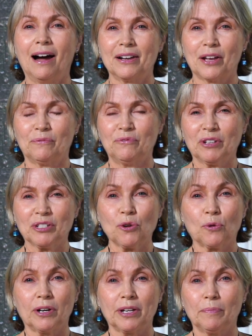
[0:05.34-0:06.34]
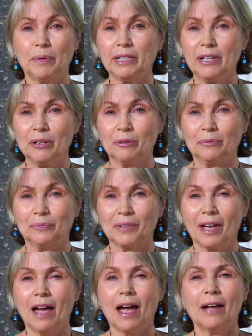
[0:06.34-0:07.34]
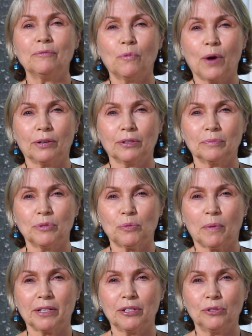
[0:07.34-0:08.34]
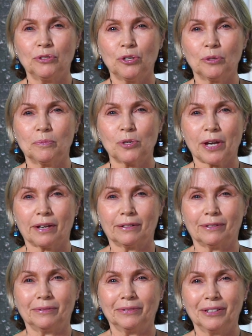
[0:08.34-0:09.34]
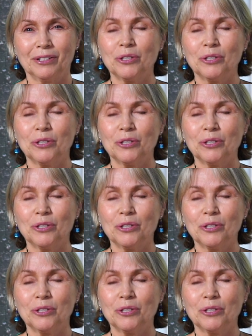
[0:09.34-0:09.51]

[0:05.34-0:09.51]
Hi, I'm Victoria Belue, and welcome to my YouTube channel.